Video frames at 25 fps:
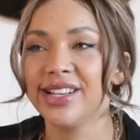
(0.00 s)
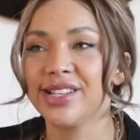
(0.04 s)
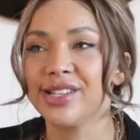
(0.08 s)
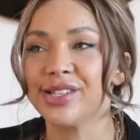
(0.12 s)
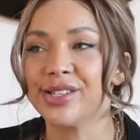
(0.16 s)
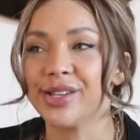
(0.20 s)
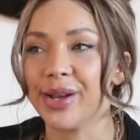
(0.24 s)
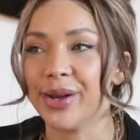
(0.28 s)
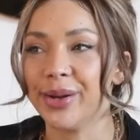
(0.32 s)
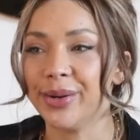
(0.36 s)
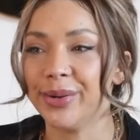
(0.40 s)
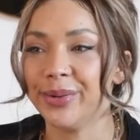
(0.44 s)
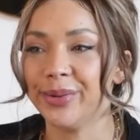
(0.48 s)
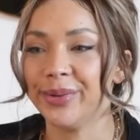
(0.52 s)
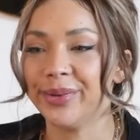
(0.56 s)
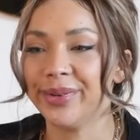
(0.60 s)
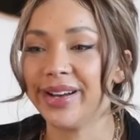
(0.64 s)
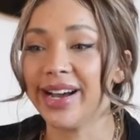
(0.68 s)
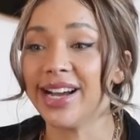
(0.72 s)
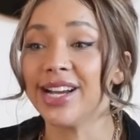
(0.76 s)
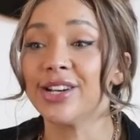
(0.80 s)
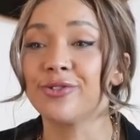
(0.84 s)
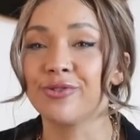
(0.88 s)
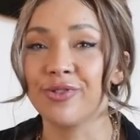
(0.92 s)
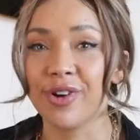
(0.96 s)
So
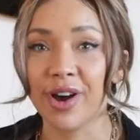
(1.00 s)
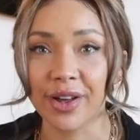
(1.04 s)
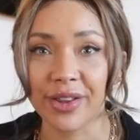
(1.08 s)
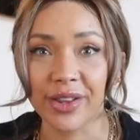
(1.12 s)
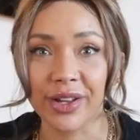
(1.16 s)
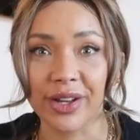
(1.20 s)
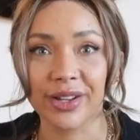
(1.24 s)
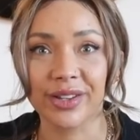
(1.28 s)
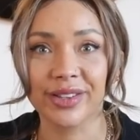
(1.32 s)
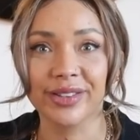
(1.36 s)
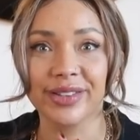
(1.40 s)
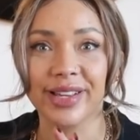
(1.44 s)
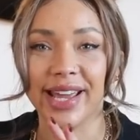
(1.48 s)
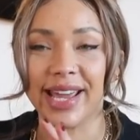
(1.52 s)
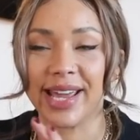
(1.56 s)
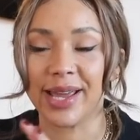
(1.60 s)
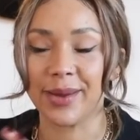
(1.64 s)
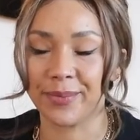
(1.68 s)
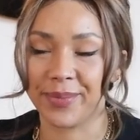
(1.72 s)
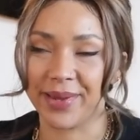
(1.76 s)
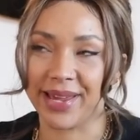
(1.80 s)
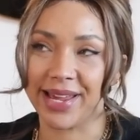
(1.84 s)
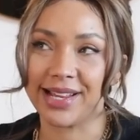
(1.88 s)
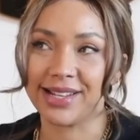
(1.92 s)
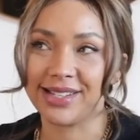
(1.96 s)
I'd rather
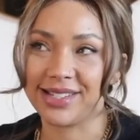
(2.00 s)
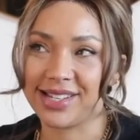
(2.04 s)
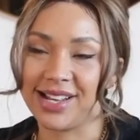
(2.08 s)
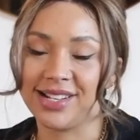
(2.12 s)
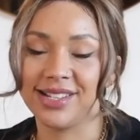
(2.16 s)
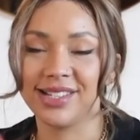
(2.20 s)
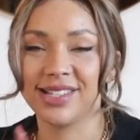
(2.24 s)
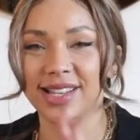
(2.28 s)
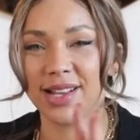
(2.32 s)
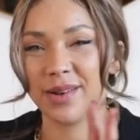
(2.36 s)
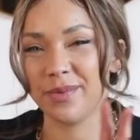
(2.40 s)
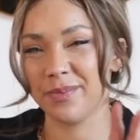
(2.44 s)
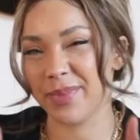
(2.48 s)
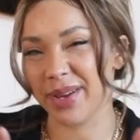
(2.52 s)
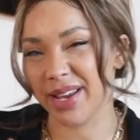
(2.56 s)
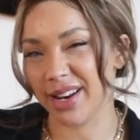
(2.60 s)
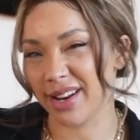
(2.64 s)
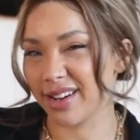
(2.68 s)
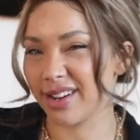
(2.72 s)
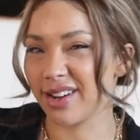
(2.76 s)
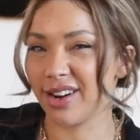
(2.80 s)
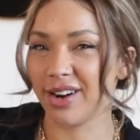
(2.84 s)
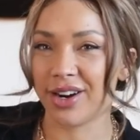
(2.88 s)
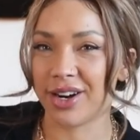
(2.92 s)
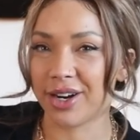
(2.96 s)
it be intense than be
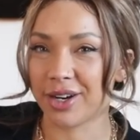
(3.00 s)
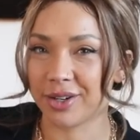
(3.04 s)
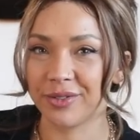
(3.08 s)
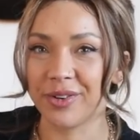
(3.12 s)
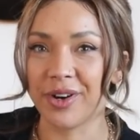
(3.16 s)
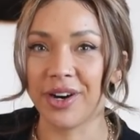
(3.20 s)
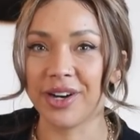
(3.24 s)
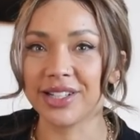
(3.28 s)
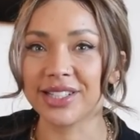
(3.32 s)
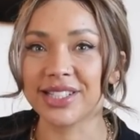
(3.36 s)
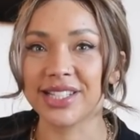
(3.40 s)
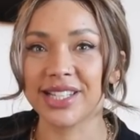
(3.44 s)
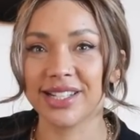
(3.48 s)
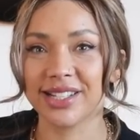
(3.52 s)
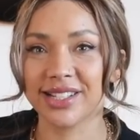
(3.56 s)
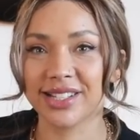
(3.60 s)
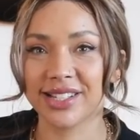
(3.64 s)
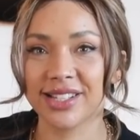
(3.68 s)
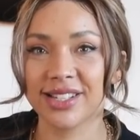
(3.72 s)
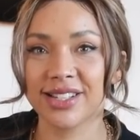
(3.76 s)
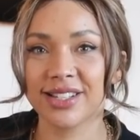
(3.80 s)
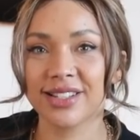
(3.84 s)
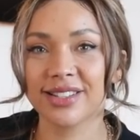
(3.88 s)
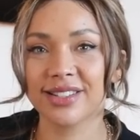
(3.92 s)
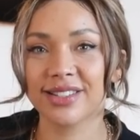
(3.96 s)
like a half-hearted,
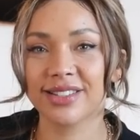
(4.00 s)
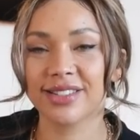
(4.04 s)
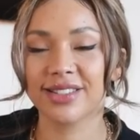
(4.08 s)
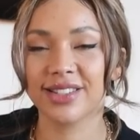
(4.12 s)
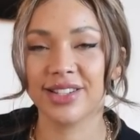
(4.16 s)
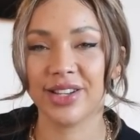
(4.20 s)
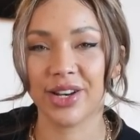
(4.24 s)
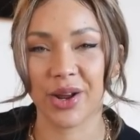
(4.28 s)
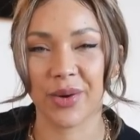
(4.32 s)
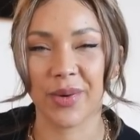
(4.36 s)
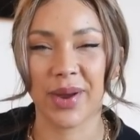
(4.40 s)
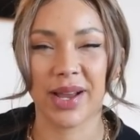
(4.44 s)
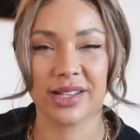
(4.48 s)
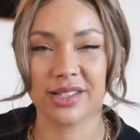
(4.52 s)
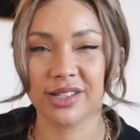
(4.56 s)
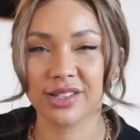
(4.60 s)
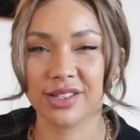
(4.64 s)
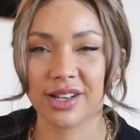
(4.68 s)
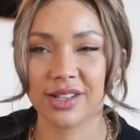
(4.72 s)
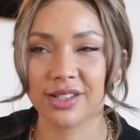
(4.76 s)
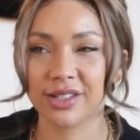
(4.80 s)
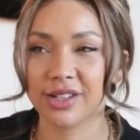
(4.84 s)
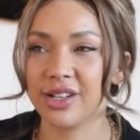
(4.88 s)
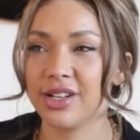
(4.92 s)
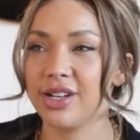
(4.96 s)
you know,
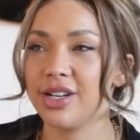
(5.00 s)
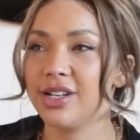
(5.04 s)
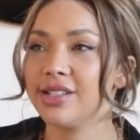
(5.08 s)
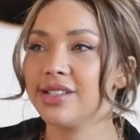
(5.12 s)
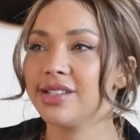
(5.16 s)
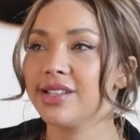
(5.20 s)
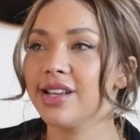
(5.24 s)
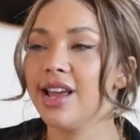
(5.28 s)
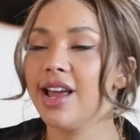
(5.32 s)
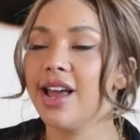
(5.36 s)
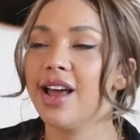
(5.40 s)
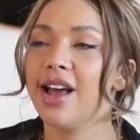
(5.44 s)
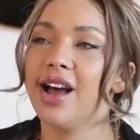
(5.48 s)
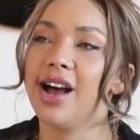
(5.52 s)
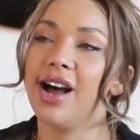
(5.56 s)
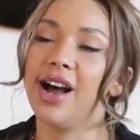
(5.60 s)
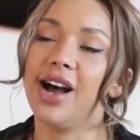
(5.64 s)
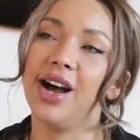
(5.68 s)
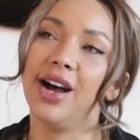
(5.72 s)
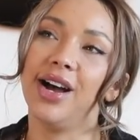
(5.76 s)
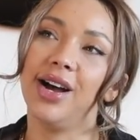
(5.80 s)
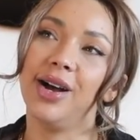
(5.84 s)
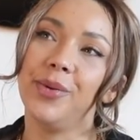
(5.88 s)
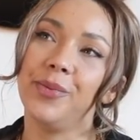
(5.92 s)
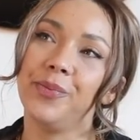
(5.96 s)
exercise class.
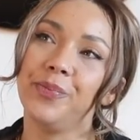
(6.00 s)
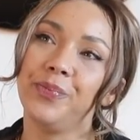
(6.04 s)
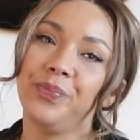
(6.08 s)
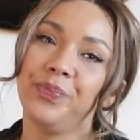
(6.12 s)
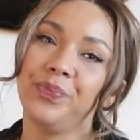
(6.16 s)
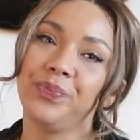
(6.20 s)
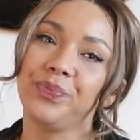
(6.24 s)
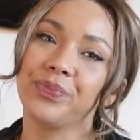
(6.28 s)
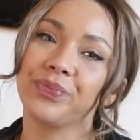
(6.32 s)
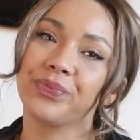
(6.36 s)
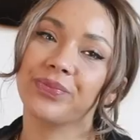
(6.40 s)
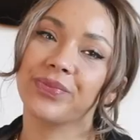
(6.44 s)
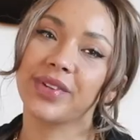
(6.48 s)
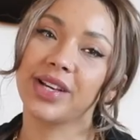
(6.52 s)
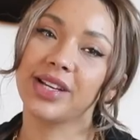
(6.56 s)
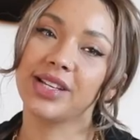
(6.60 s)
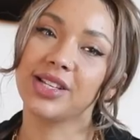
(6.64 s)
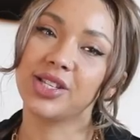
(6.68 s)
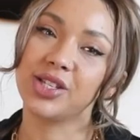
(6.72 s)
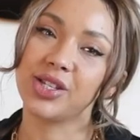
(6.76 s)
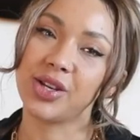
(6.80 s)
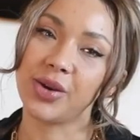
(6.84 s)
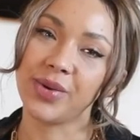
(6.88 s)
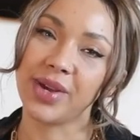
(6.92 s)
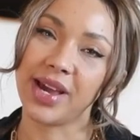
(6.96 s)

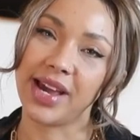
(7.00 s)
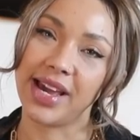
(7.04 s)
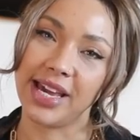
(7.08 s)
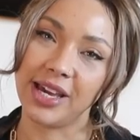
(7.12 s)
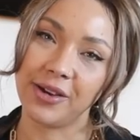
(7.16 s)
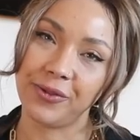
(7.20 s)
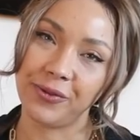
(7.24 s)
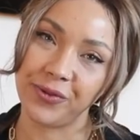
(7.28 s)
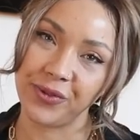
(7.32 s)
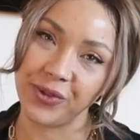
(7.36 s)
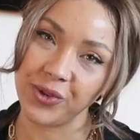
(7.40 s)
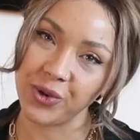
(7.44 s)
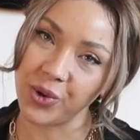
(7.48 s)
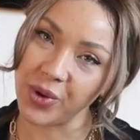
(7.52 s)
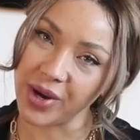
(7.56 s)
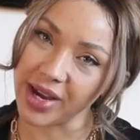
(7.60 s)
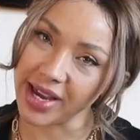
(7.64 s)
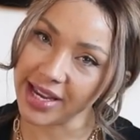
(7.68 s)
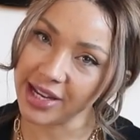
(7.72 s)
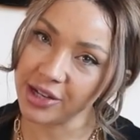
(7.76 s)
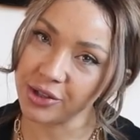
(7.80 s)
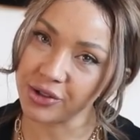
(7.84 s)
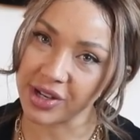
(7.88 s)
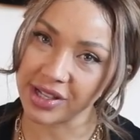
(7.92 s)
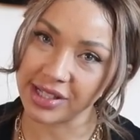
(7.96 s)
So yeah, if you're
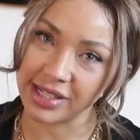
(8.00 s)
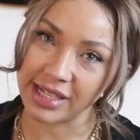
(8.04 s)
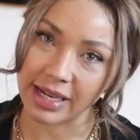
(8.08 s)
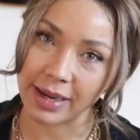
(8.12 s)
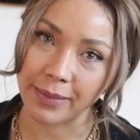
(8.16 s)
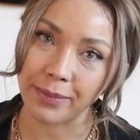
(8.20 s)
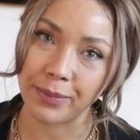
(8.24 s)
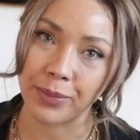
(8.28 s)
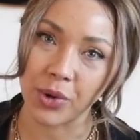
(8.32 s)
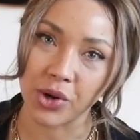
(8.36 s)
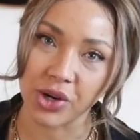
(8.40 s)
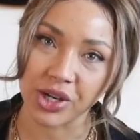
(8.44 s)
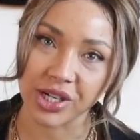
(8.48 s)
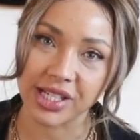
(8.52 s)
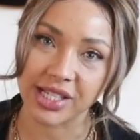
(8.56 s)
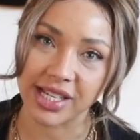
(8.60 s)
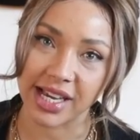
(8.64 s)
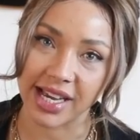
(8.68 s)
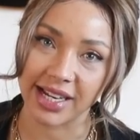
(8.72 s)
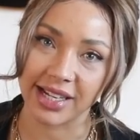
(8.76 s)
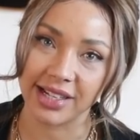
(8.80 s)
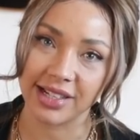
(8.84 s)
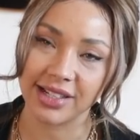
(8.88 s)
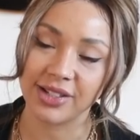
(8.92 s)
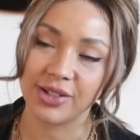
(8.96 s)
interested in
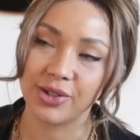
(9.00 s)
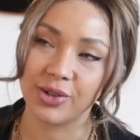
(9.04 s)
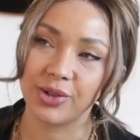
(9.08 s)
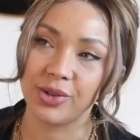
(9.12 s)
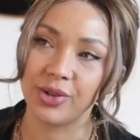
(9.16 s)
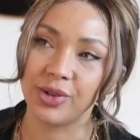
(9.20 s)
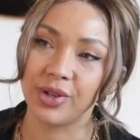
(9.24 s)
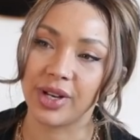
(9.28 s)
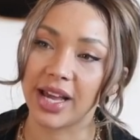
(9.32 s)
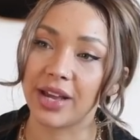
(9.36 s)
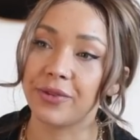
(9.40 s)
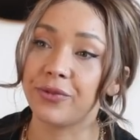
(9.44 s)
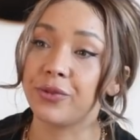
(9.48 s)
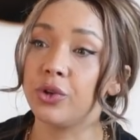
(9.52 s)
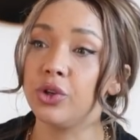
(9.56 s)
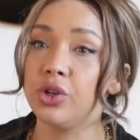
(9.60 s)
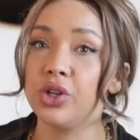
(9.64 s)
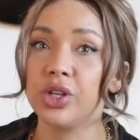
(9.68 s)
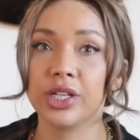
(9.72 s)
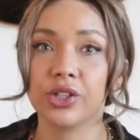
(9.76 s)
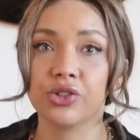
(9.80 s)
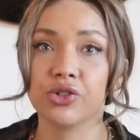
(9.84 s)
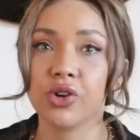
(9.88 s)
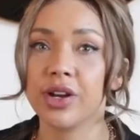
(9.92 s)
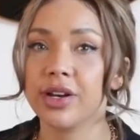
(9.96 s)
boxing, or like if
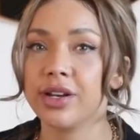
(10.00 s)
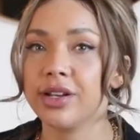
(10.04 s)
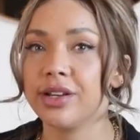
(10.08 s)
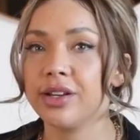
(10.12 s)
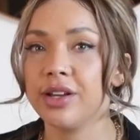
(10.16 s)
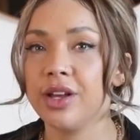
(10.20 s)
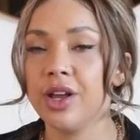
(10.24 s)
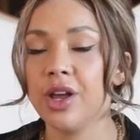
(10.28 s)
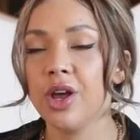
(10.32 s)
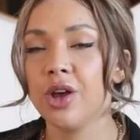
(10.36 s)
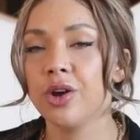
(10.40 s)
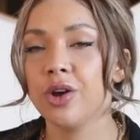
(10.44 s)
you're trying to